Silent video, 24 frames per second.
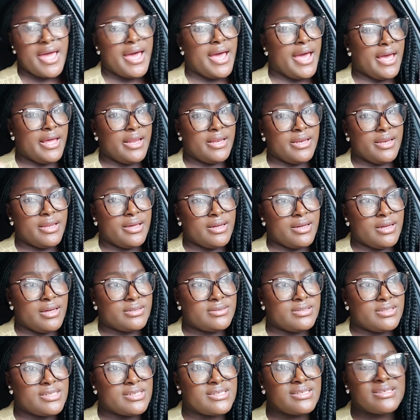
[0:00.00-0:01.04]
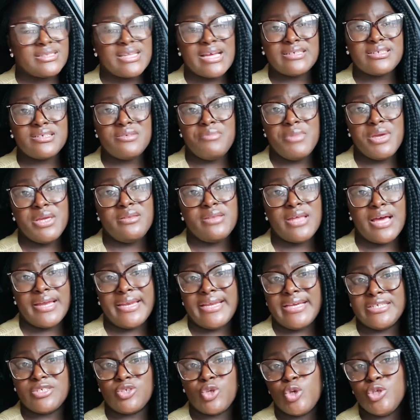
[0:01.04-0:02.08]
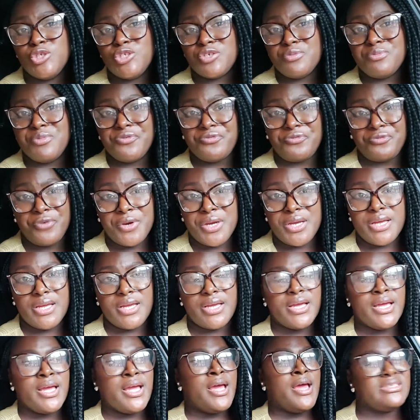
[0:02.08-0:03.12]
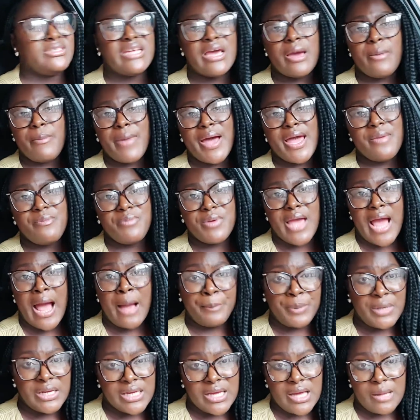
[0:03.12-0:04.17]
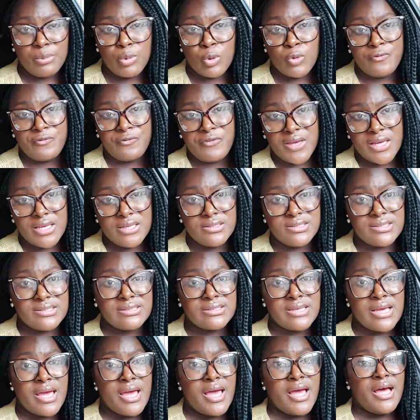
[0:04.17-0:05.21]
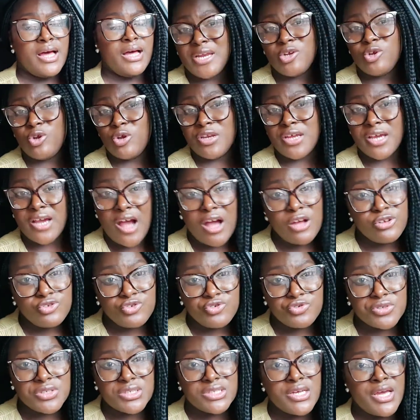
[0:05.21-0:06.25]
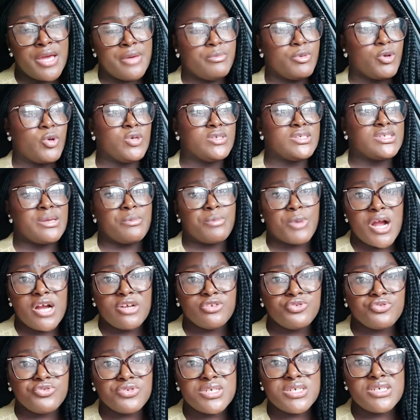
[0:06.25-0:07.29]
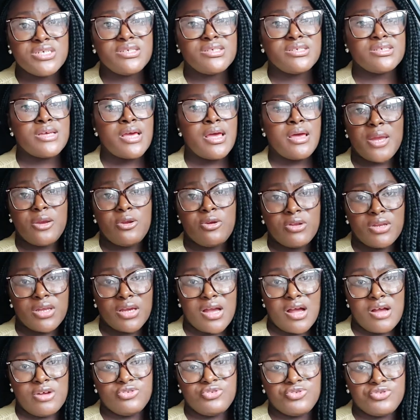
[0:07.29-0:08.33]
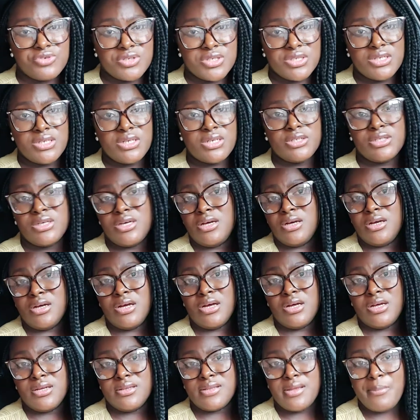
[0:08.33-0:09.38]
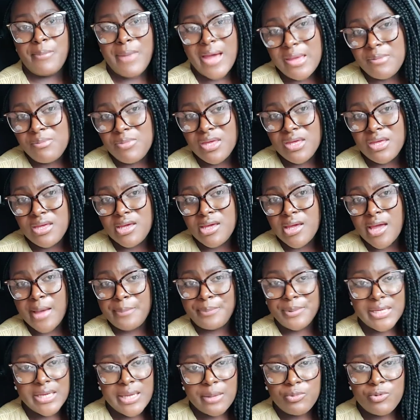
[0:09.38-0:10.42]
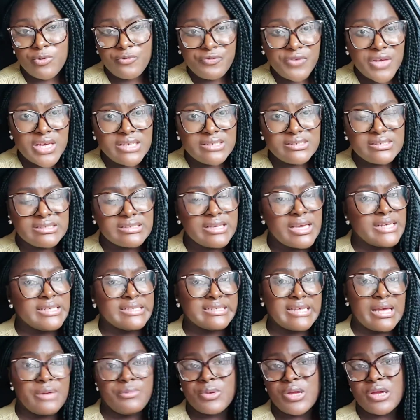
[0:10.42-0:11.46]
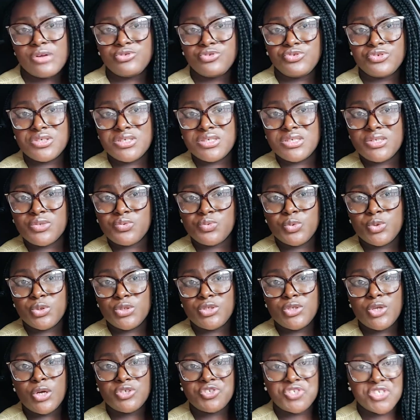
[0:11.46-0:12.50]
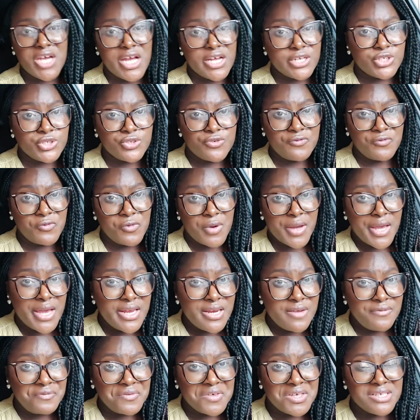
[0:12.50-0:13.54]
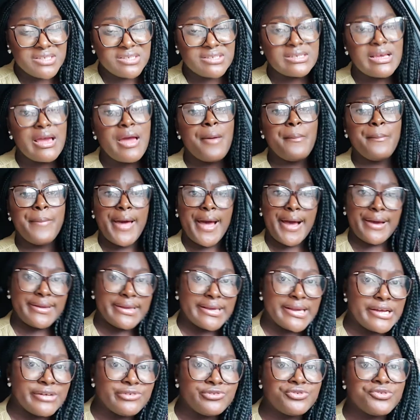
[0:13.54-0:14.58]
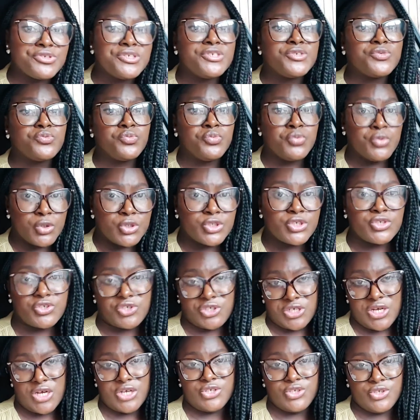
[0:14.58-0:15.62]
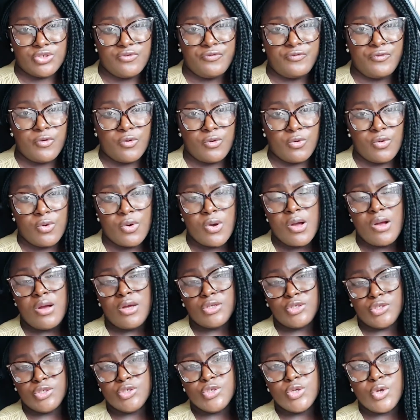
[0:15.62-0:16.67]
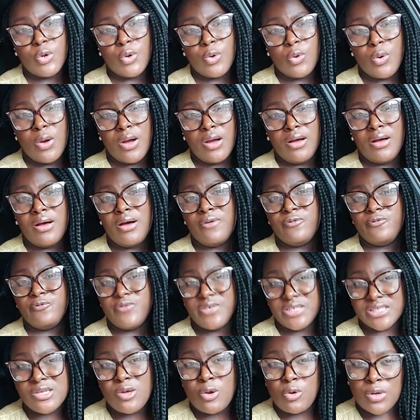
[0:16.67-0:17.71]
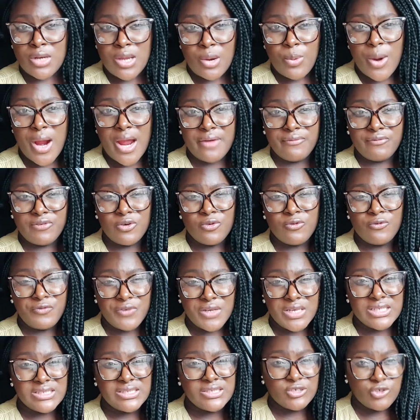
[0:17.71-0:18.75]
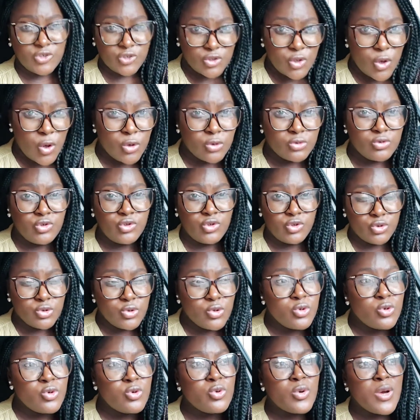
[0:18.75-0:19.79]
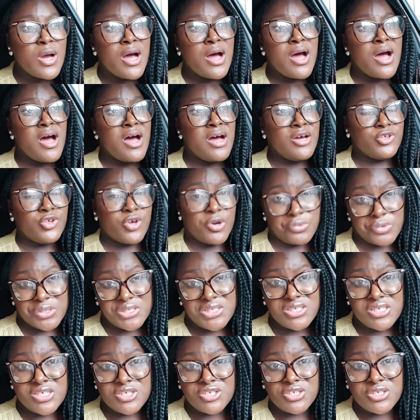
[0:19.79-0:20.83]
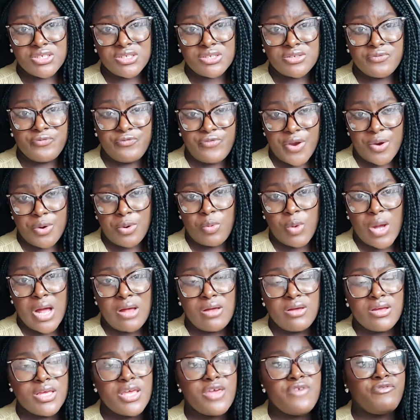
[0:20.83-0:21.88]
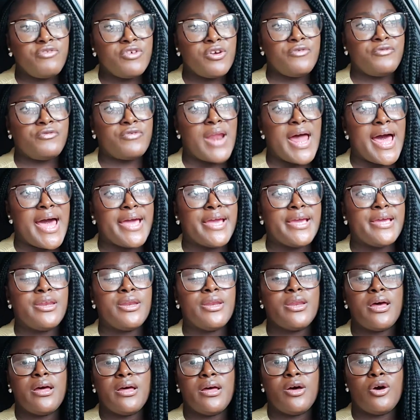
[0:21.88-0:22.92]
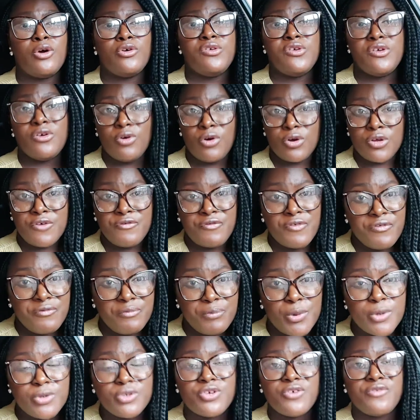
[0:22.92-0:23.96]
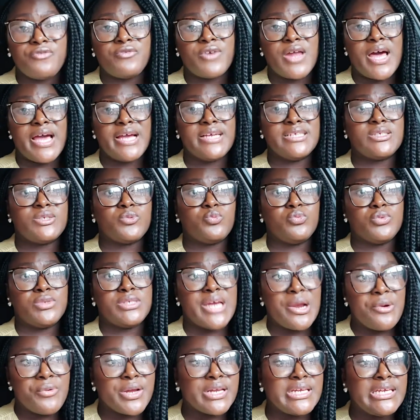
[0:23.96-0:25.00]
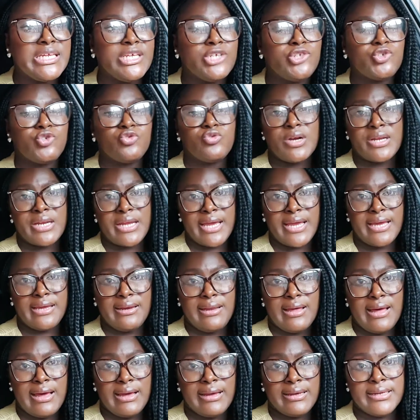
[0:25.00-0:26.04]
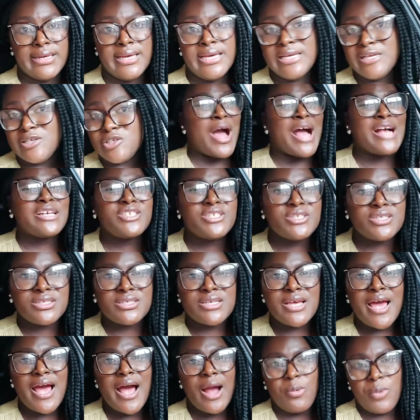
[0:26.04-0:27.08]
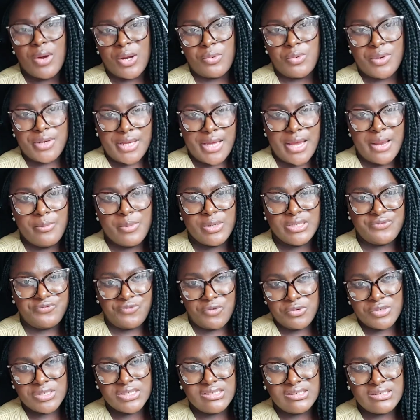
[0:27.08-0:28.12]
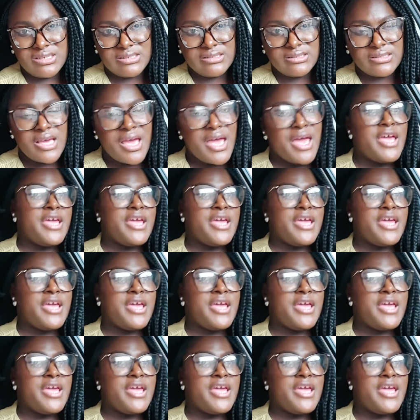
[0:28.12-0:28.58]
And this doesn't mean that it's going to be free. There might be applicable fees depending on the country, because some countries, depending on the country, there might be applicable fees. Some countries would not charge you for any fees, but other countries would charge you for, you know, visa on arrival fees. So do your research very well. If you're flying, or if you've booked your flights directly through an airline, ask I work with Emirates, for instance.